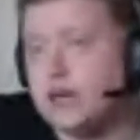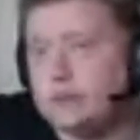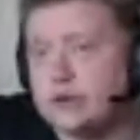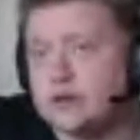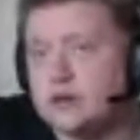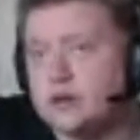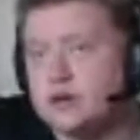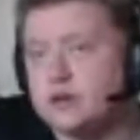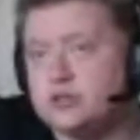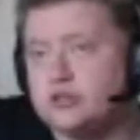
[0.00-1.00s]
Yep.
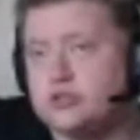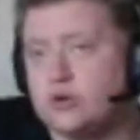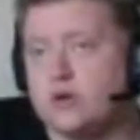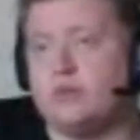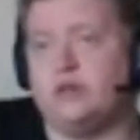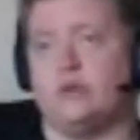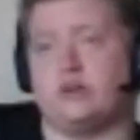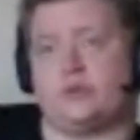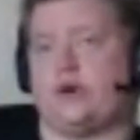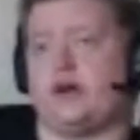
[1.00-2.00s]
Sure.
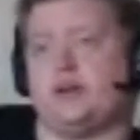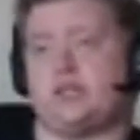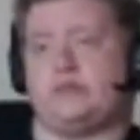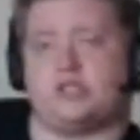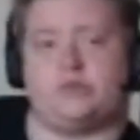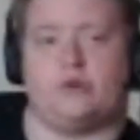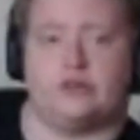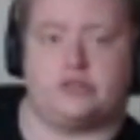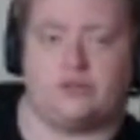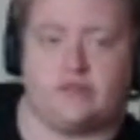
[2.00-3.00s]
You want to summon a
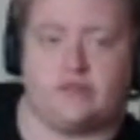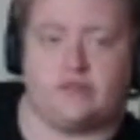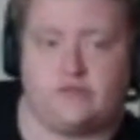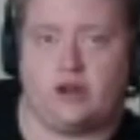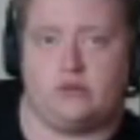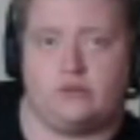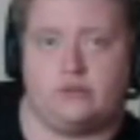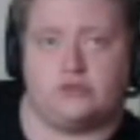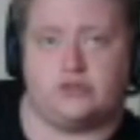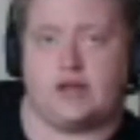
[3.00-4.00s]
spirit at dawn? That's fine.
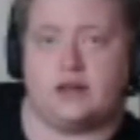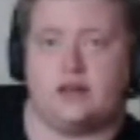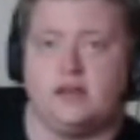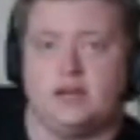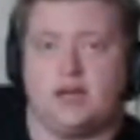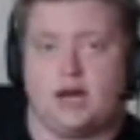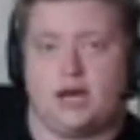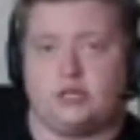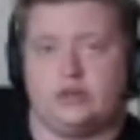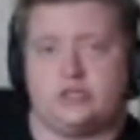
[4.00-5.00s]
We'll do that.
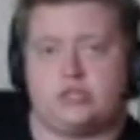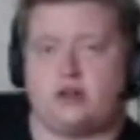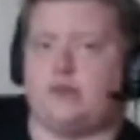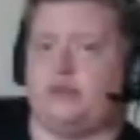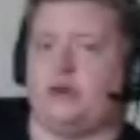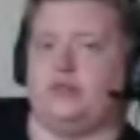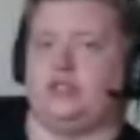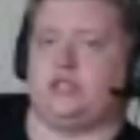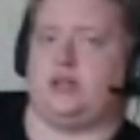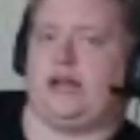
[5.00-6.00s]
During this time,
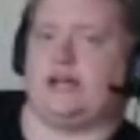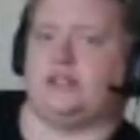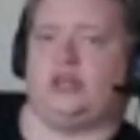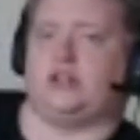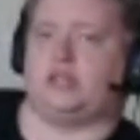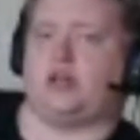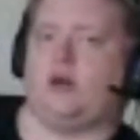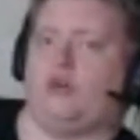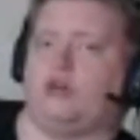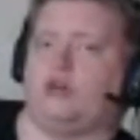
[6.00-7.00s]
though, just like as you guys are
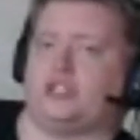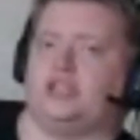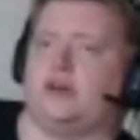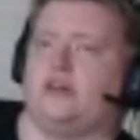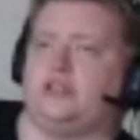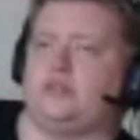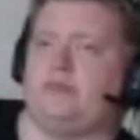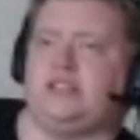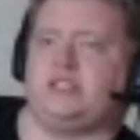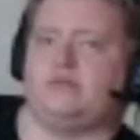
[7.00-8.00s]
kind of watching each other,
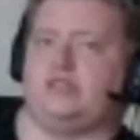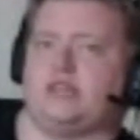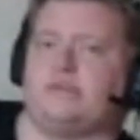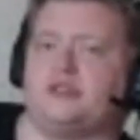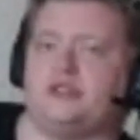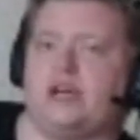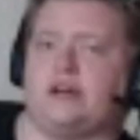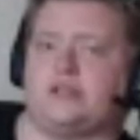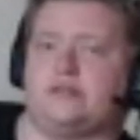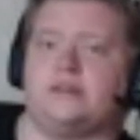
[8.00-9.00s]
just make some perception
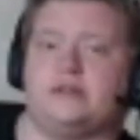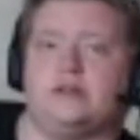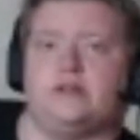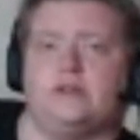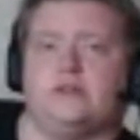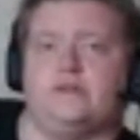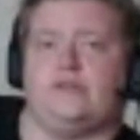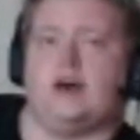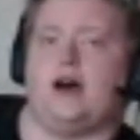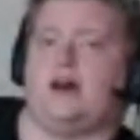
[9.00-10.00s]
checks.
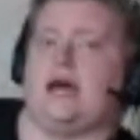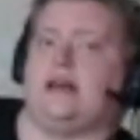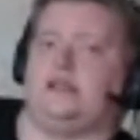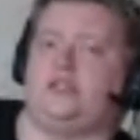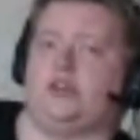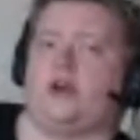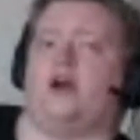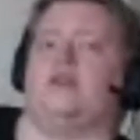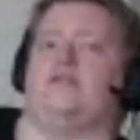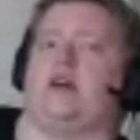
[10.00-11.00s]
As to
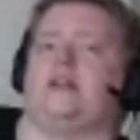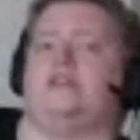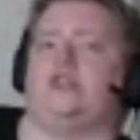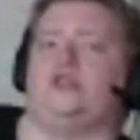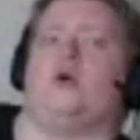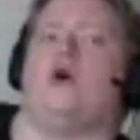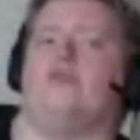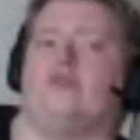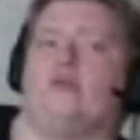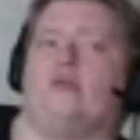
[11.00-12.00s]
kind of like this is your
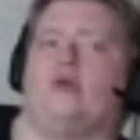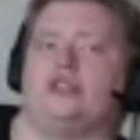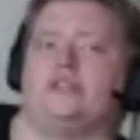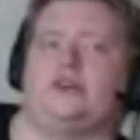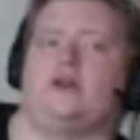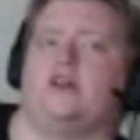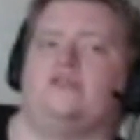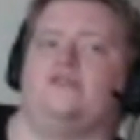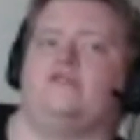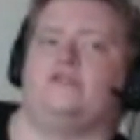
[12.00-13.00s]
Overwatch as you
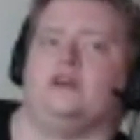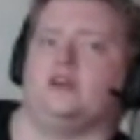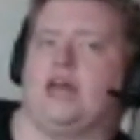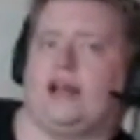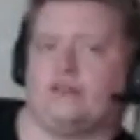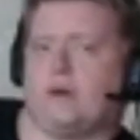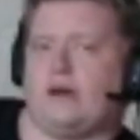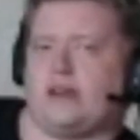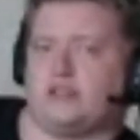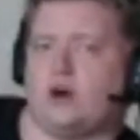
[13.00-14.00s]
kind of like
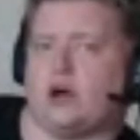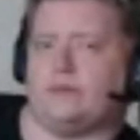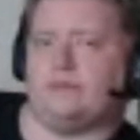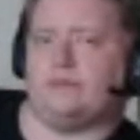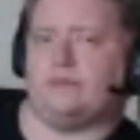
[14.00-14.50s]
throughout that time.